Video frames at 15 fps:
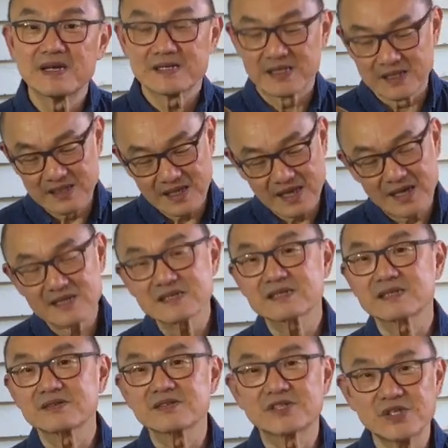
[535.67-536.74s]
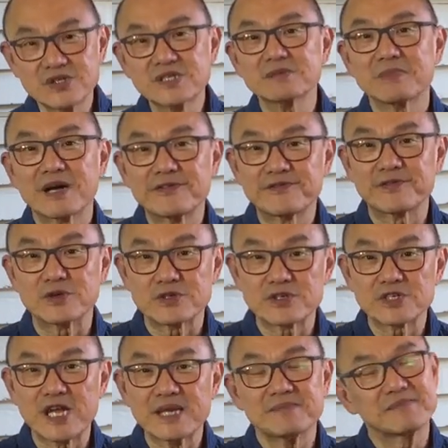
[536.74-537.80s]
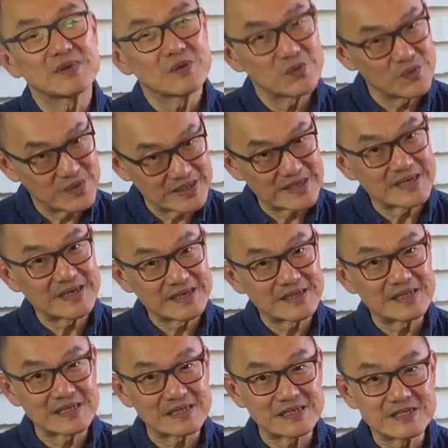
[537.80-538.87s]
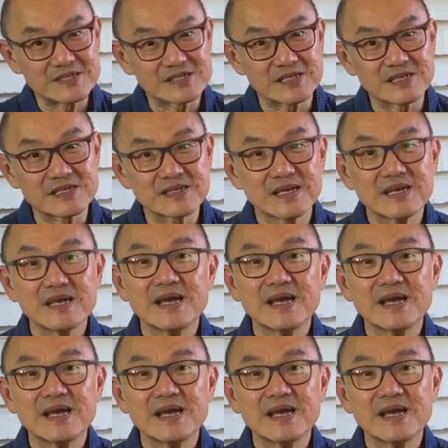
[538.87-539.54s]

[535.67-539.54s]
The last suited my foot shape with a little insert